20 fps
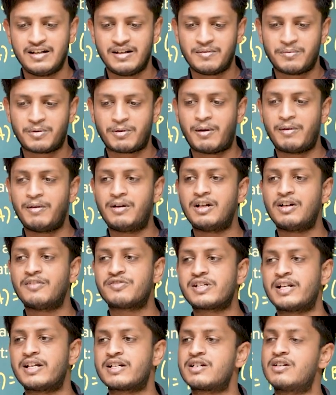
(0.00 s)
Probability of
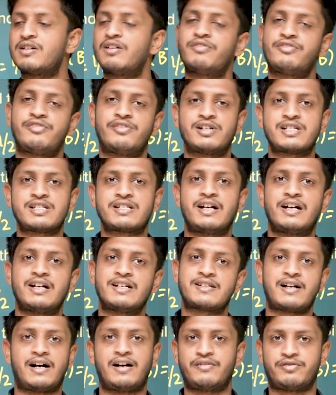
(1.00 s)
selection of first guy
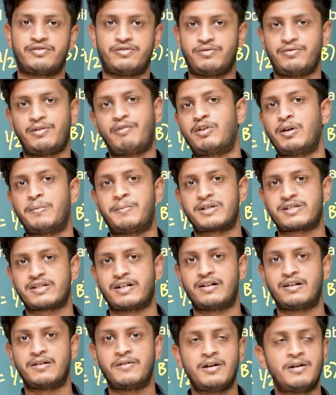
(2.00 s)
is half,
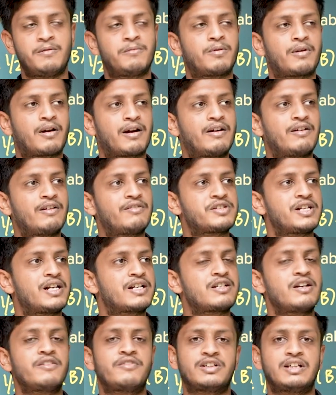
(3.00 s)
50%. Probability of
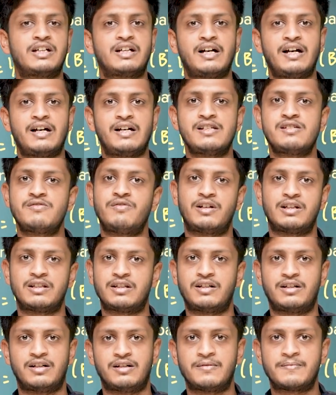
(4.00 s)
selection of other guy is
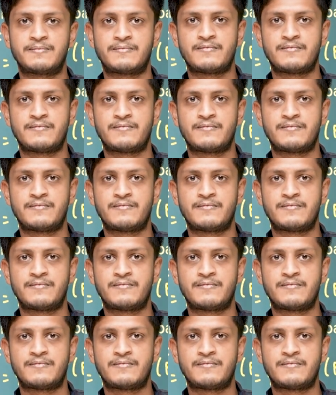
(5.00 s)
1/3.